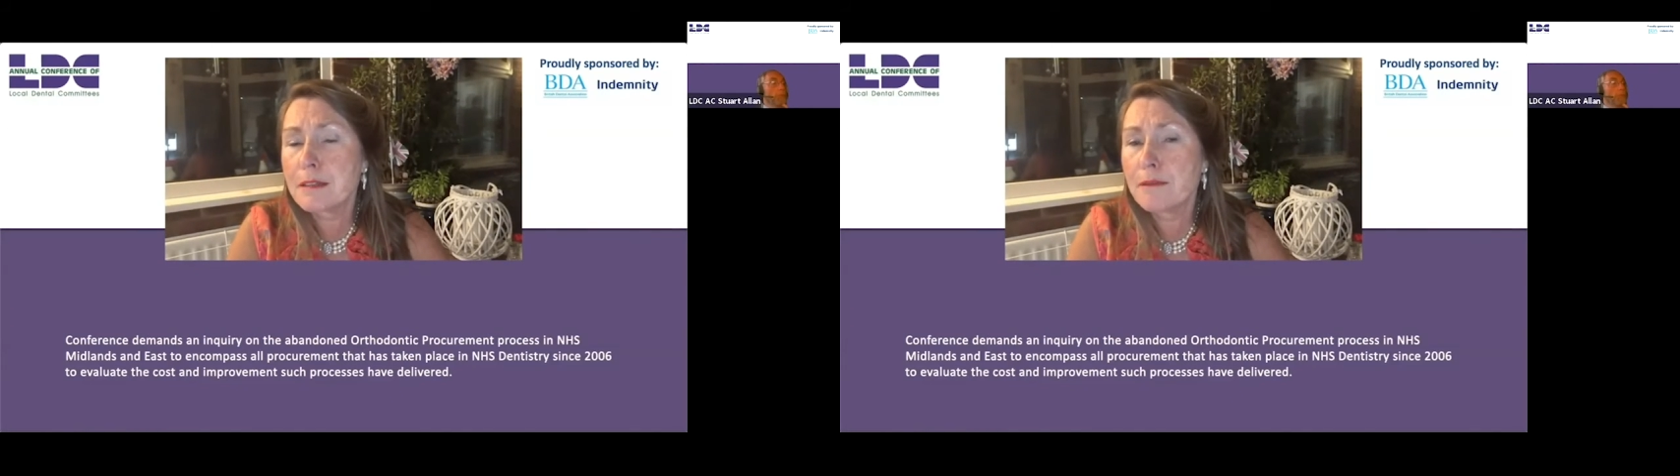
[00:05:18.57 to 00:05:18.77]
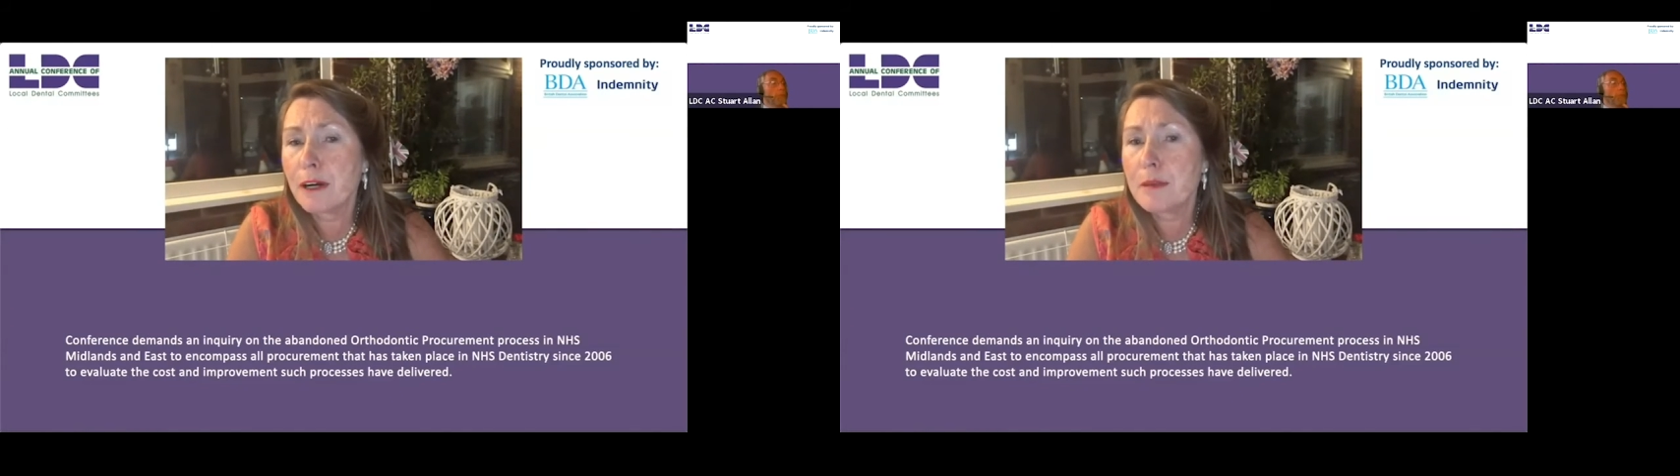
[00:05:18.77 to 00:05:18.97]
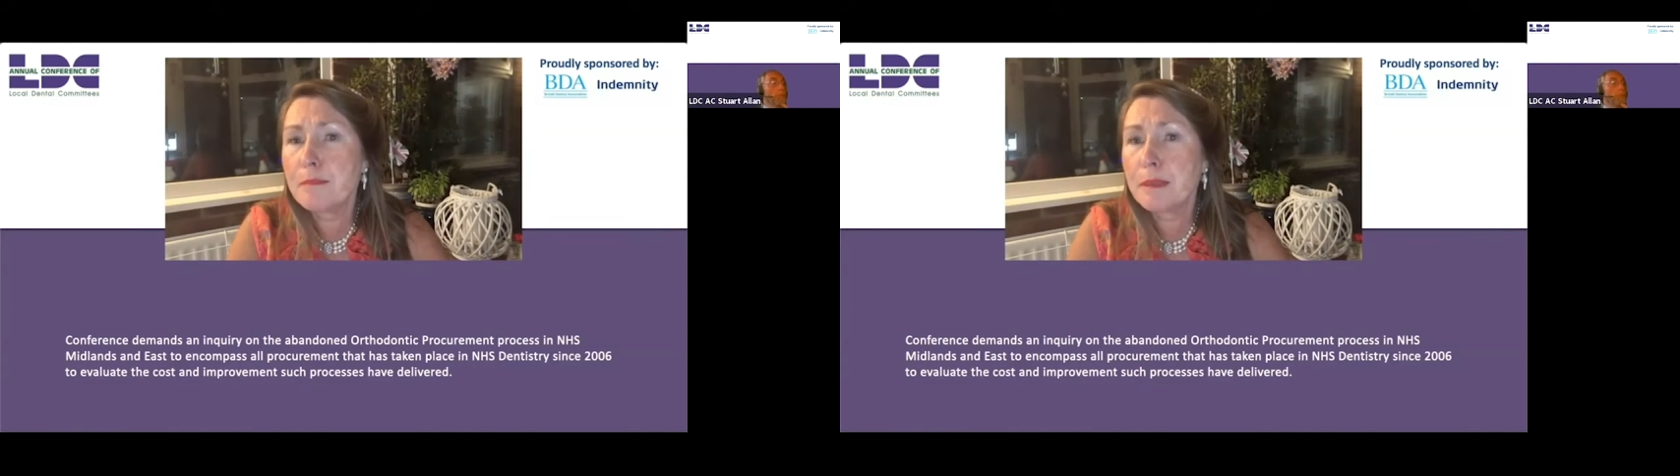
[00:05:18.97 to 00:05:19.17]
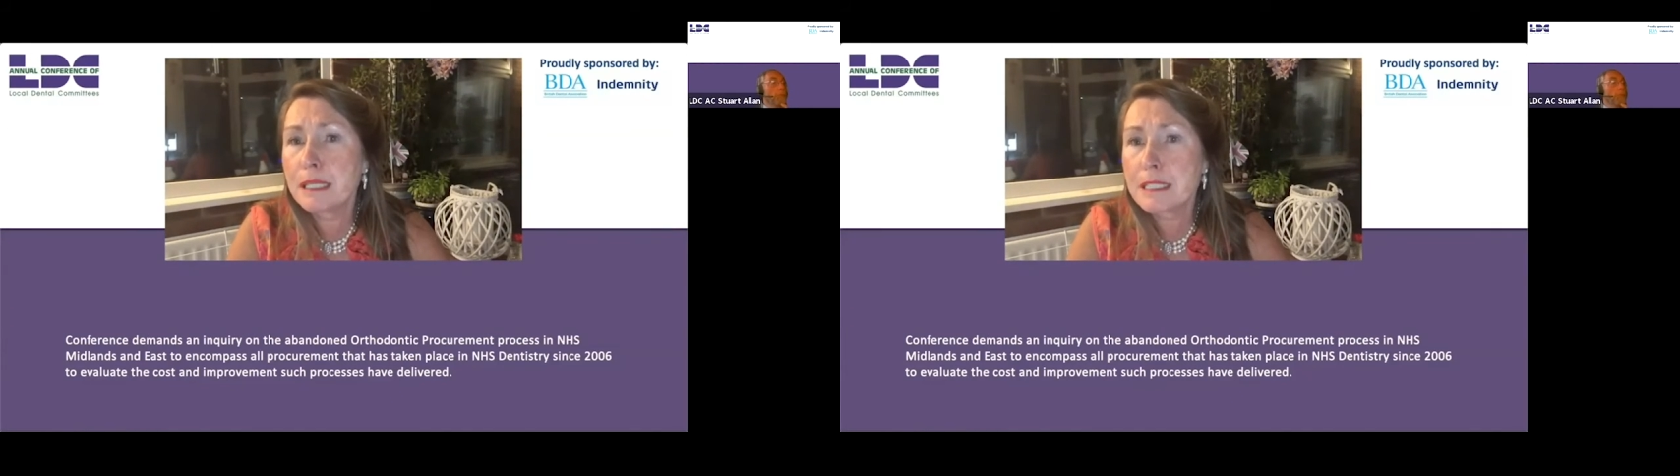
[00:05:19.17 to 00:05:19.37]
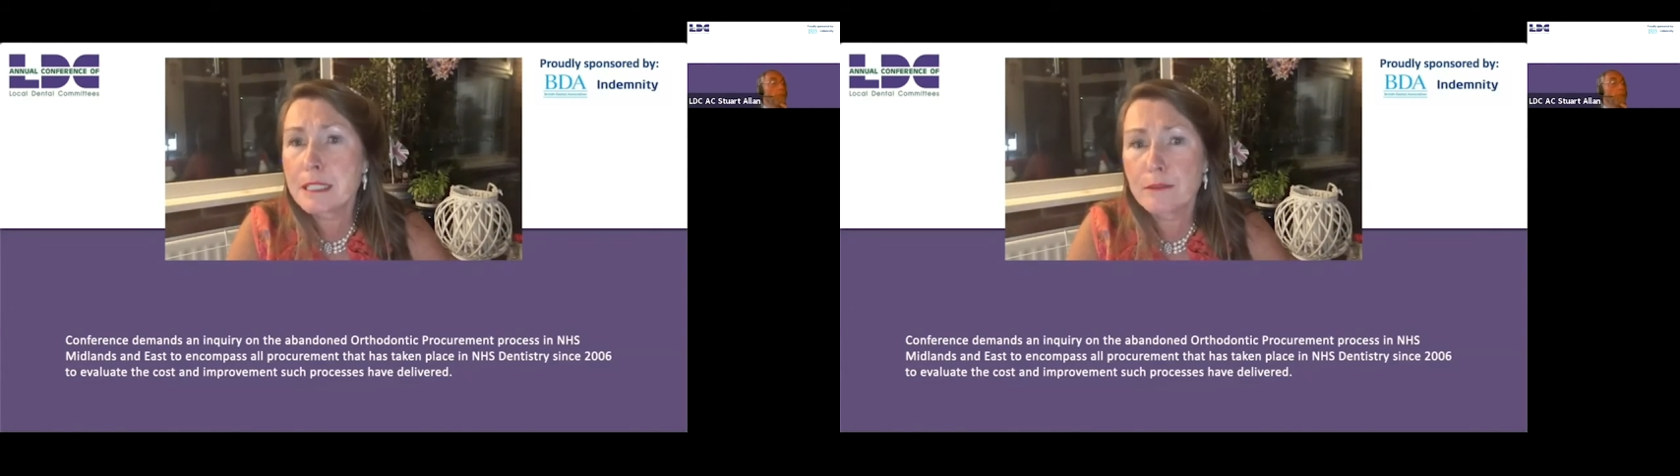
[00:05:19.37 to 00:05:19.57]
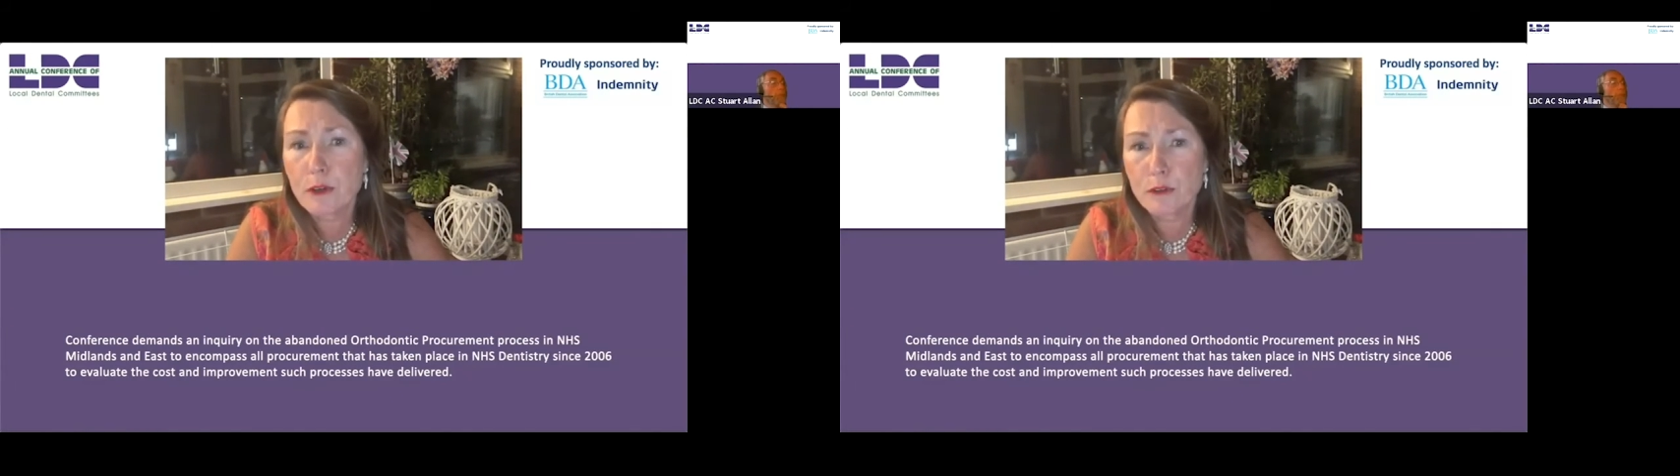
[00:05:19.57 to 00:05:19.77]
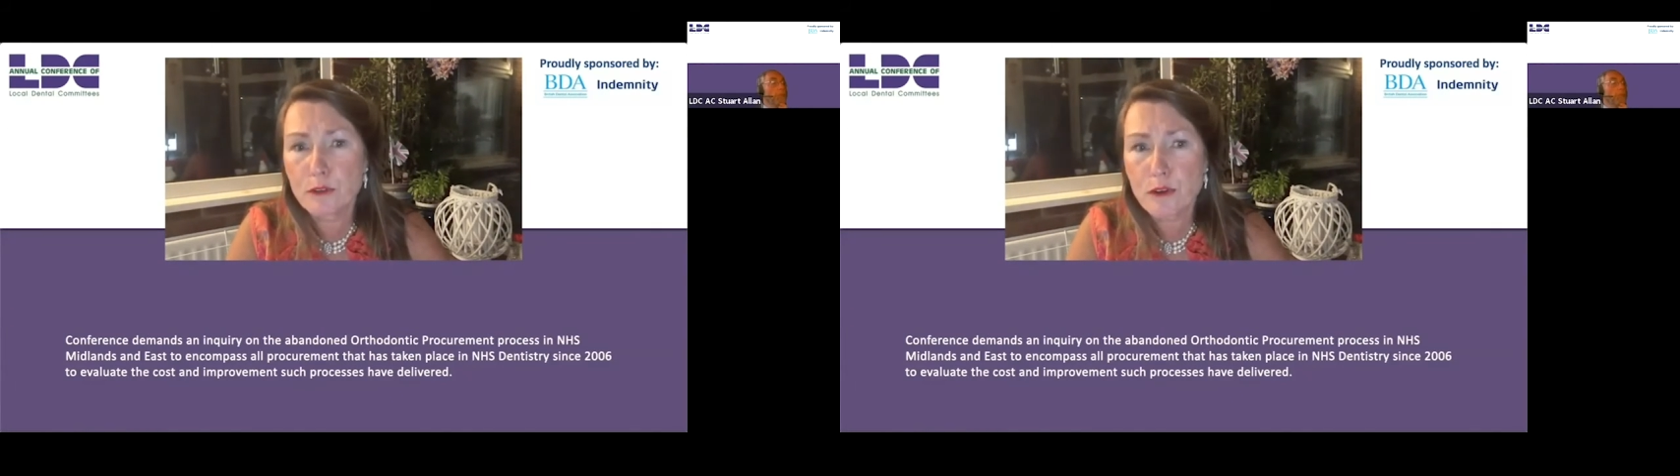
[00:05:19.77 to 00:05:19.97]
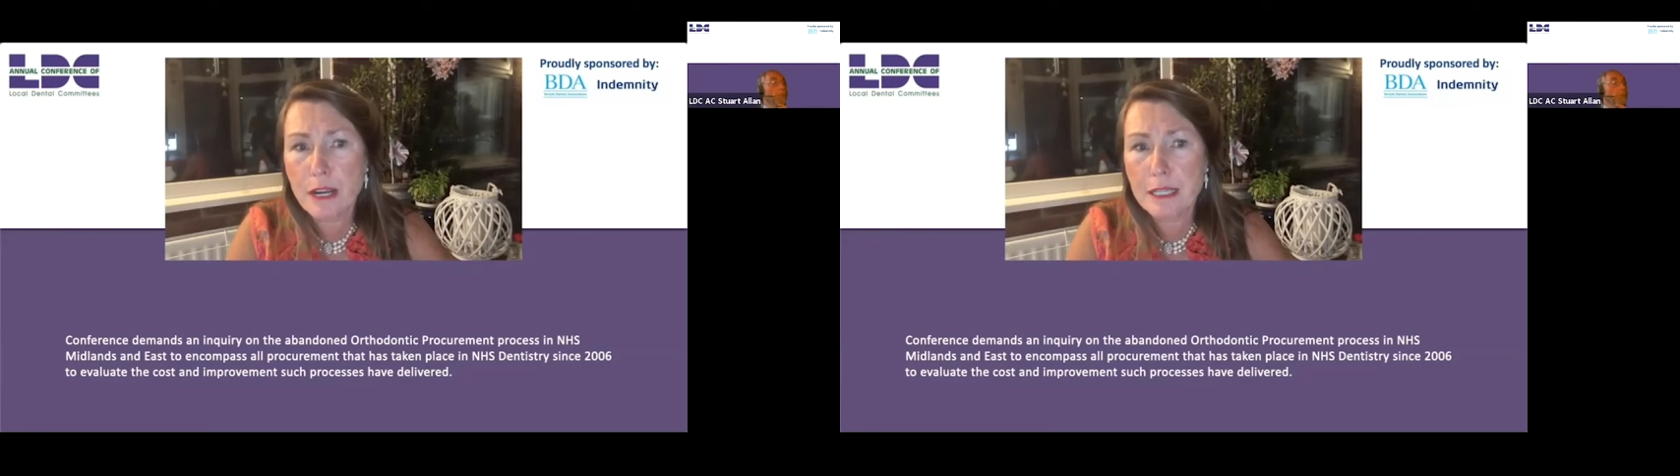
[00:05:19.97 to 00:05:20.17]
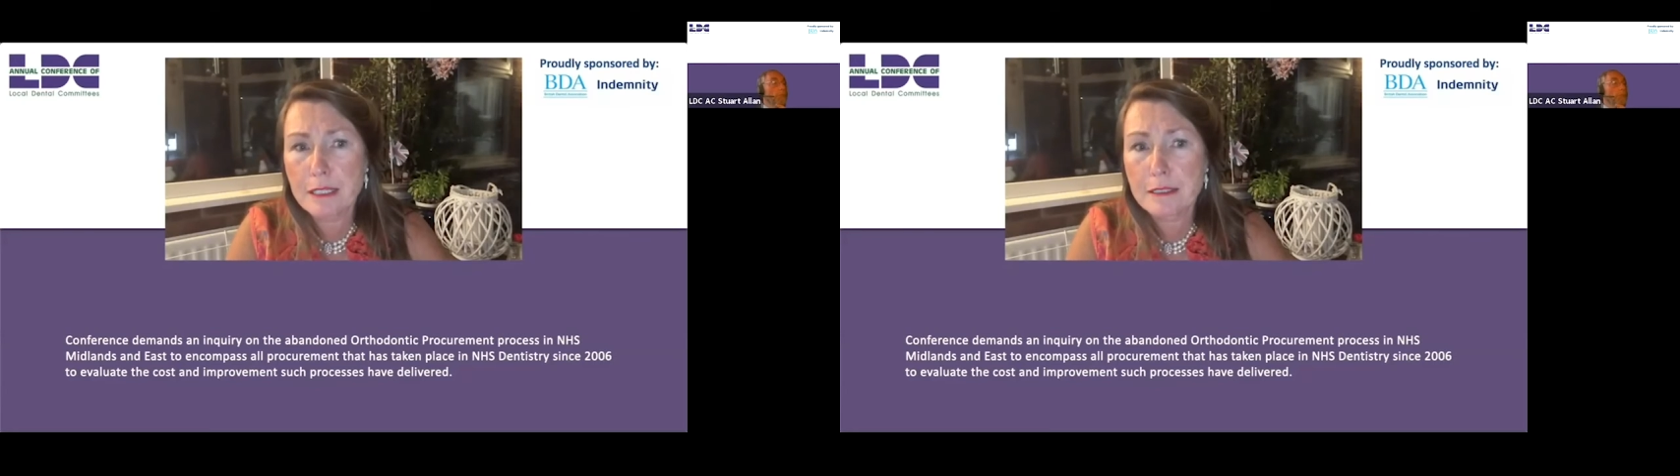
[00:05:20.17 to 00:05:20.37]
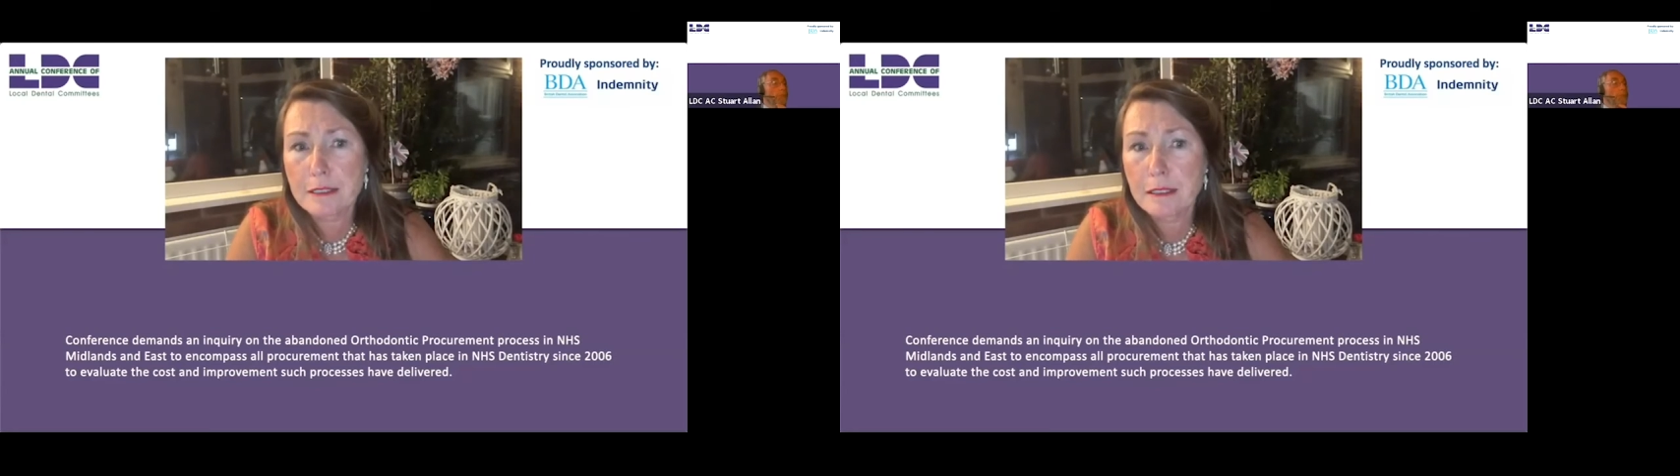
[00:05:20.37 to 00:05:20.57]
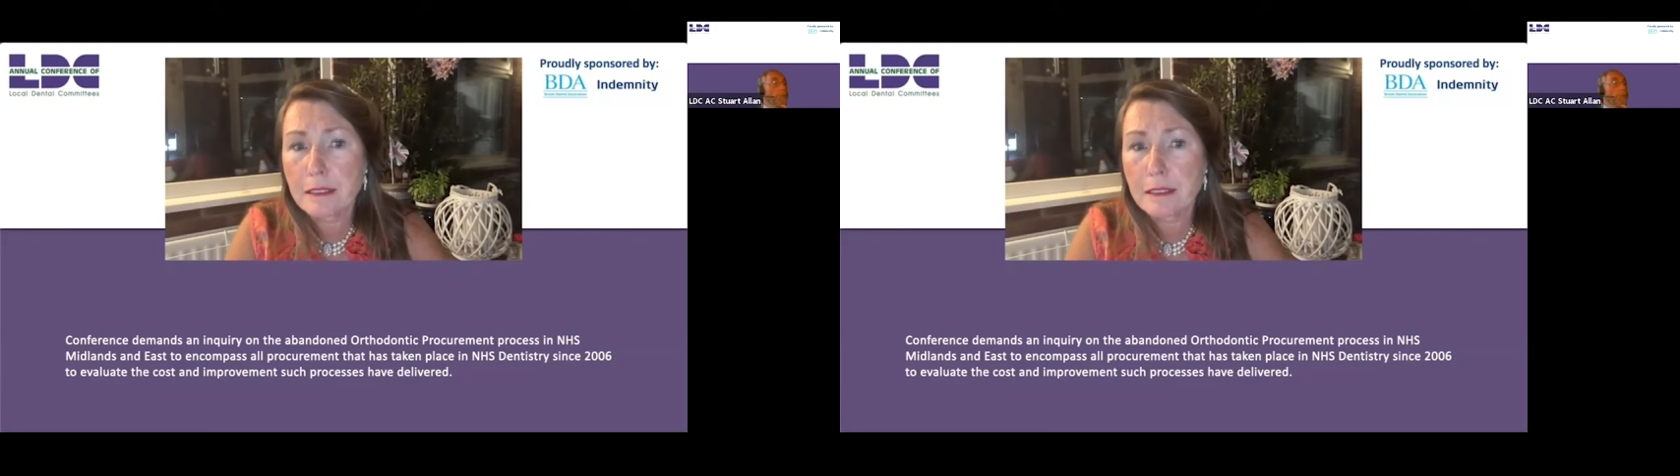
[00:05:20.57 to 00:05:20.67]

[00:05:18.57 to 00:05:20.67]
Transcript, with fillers: the viability of contracts